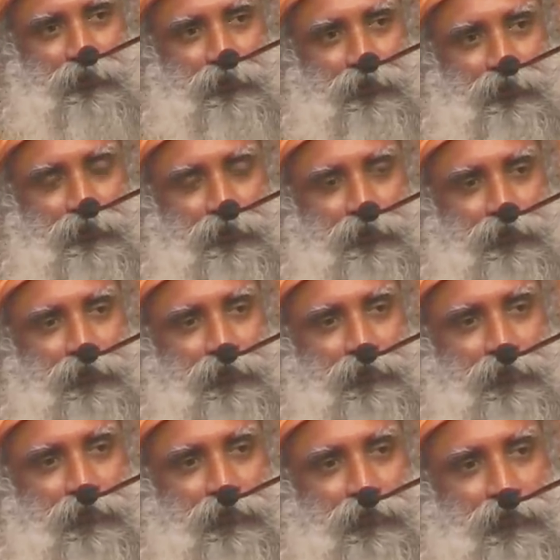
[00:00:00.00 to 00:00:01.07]

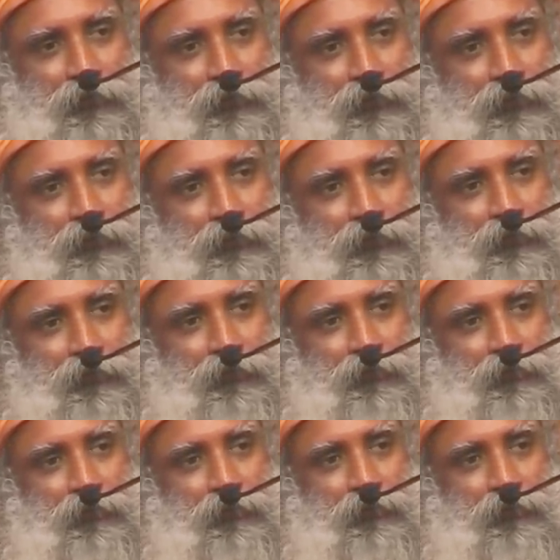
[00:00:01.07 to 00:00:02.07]
No one is speaking in this clip.